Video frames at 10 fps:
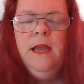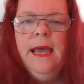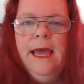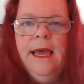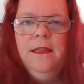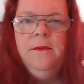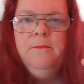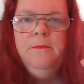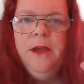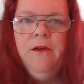And the
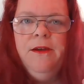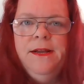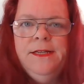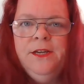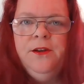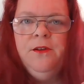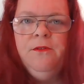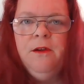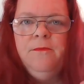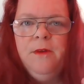berries,
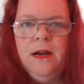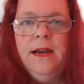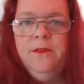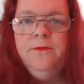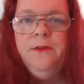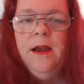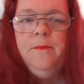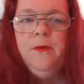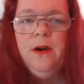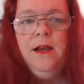are kind of
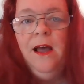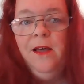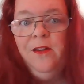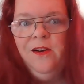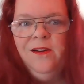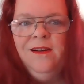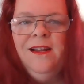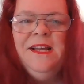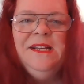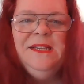vibrant color.
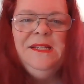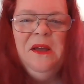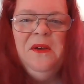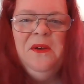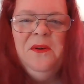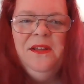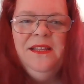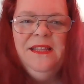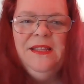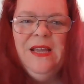So
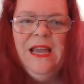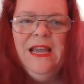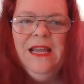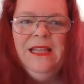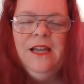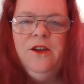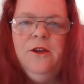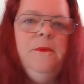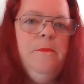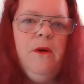they
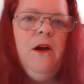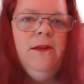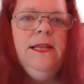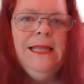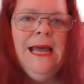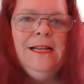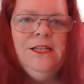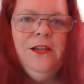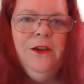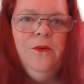could be partly that
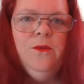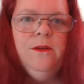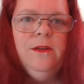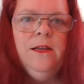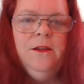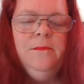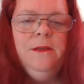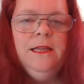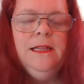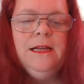too. It could
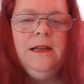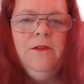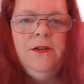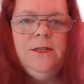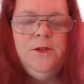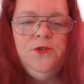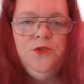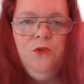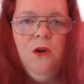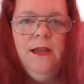be that the color's
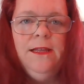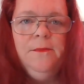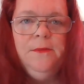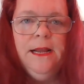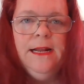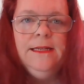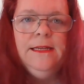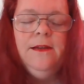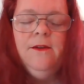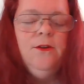drawing the plant,
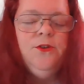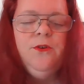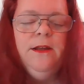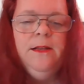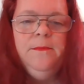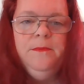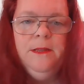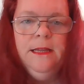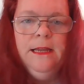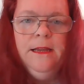or drawing
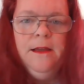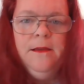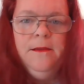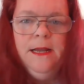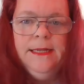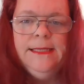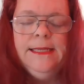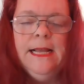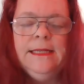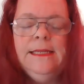the
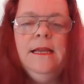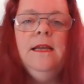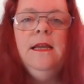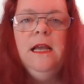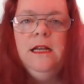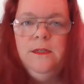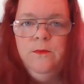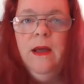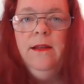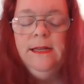insects, as
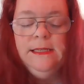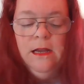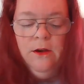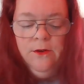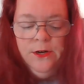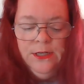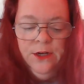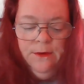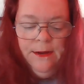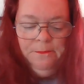well as the odor
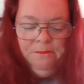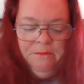to it.